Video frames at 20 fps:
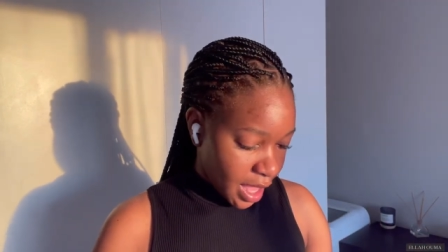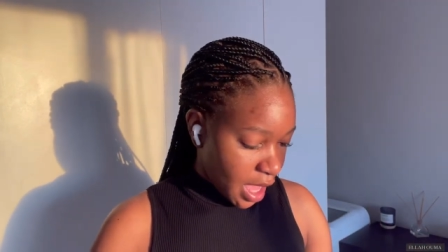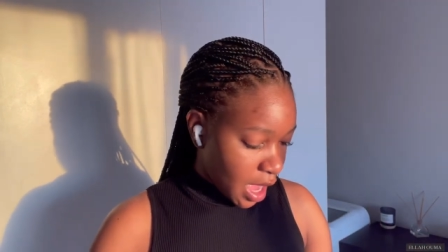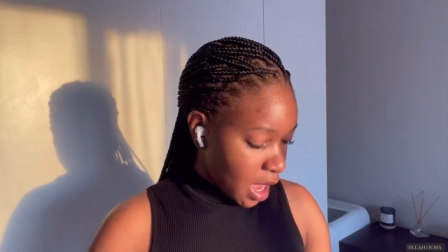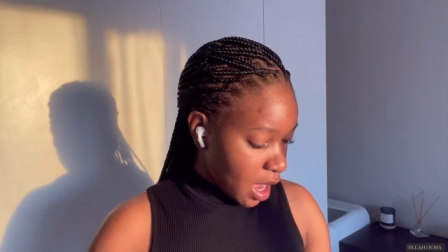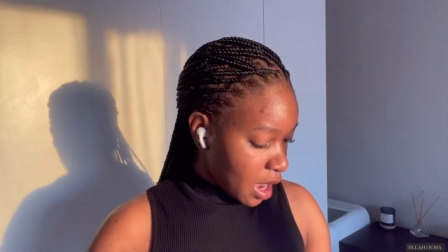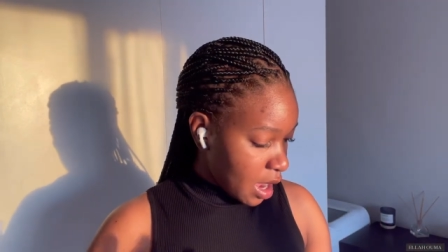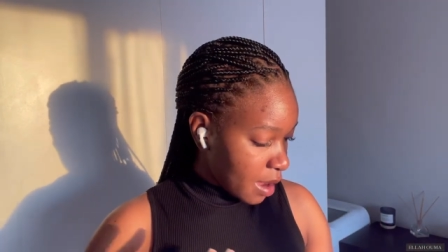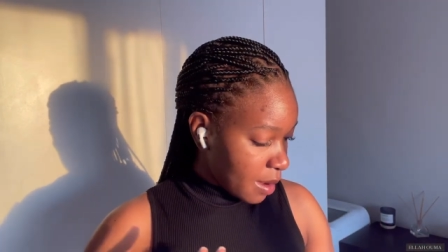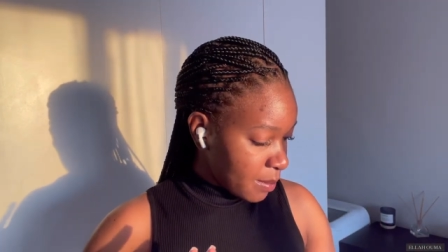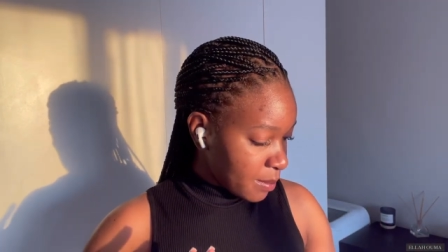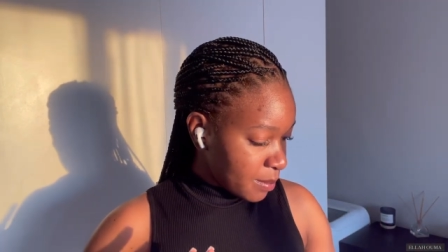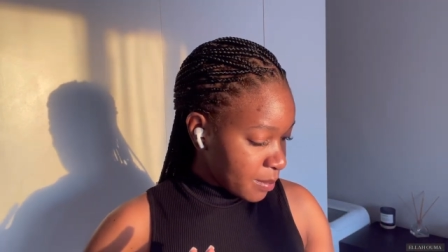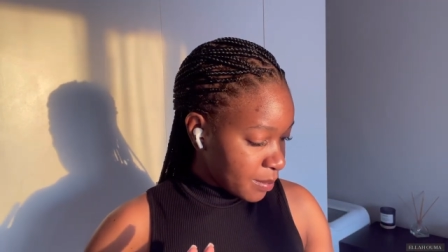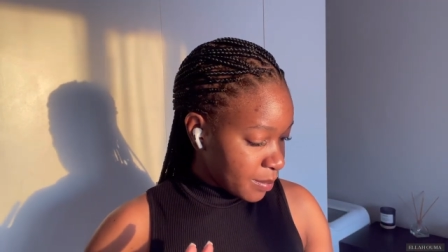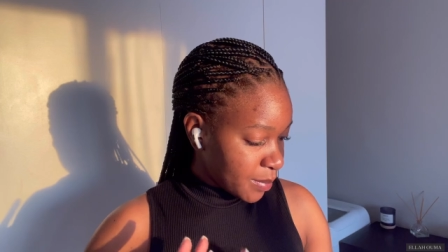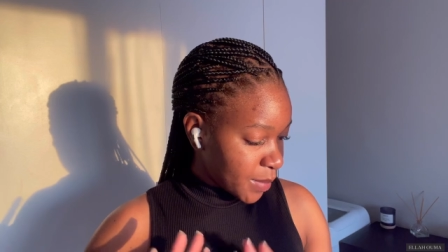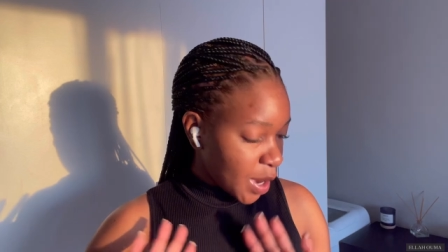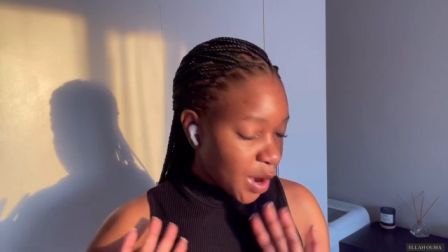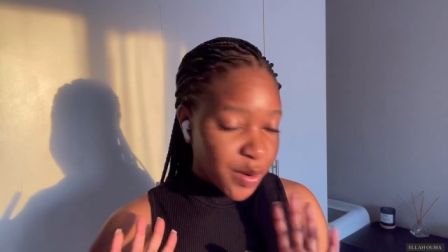
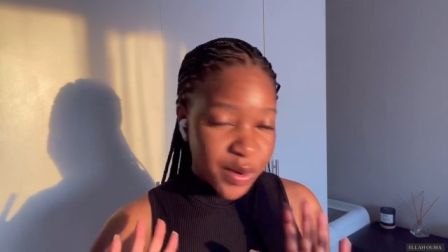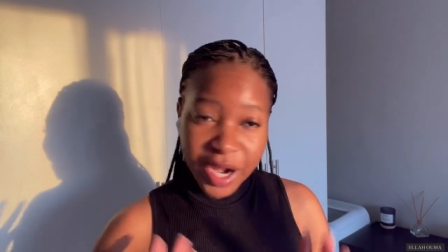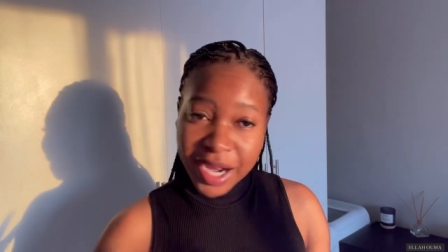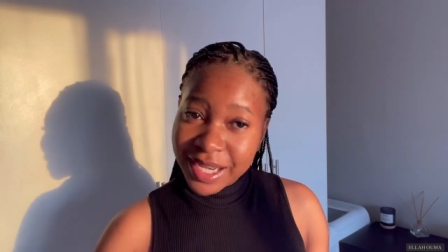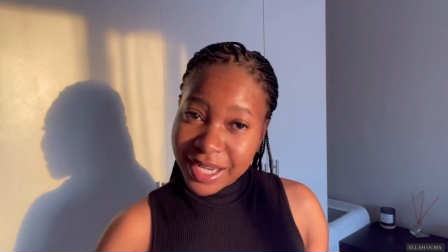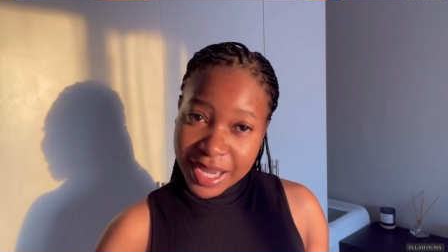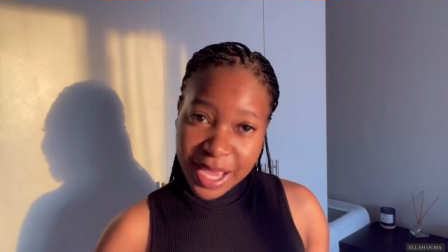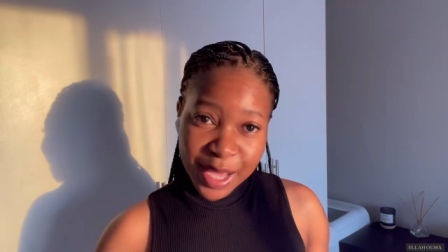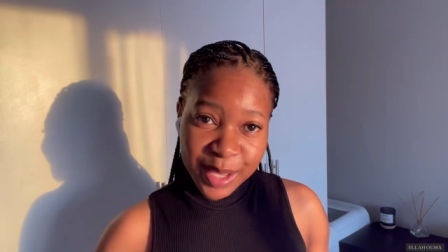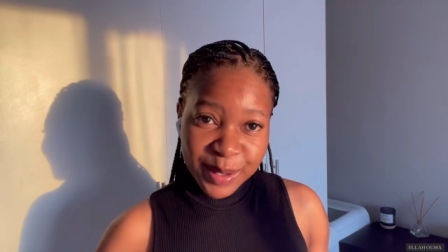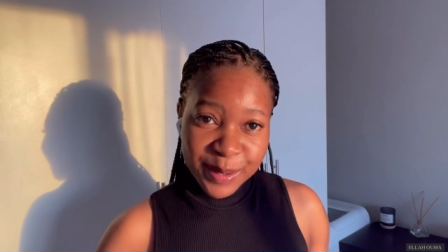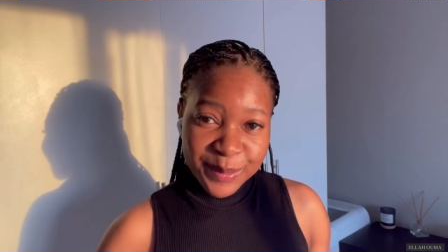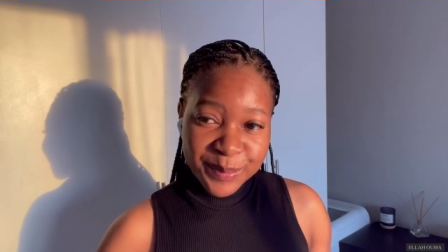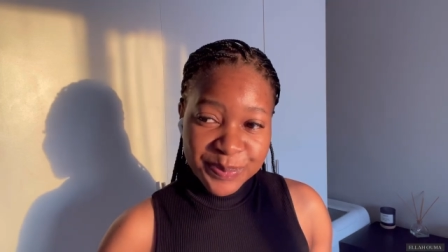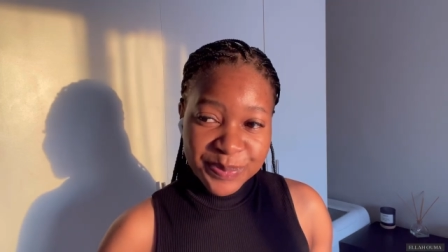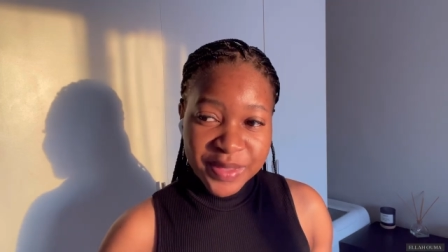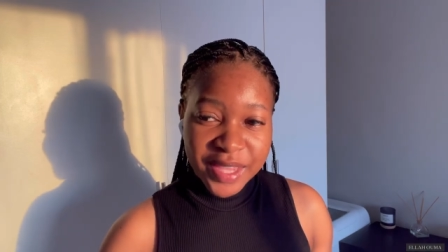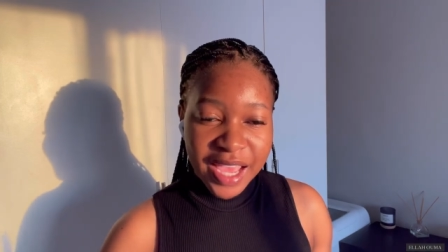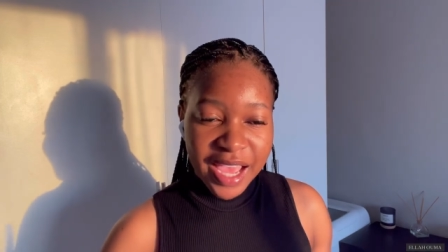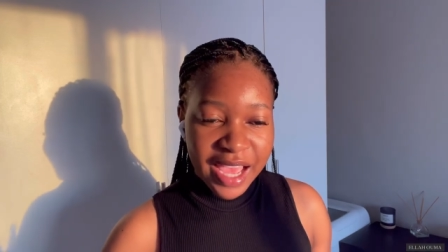um right now
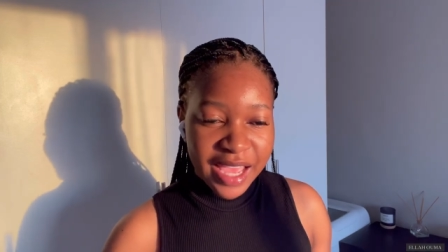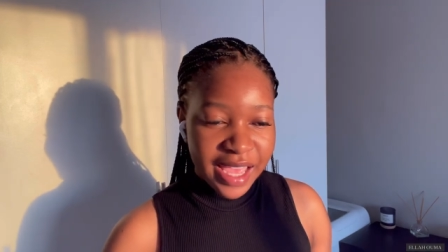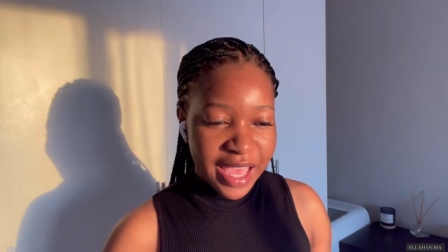I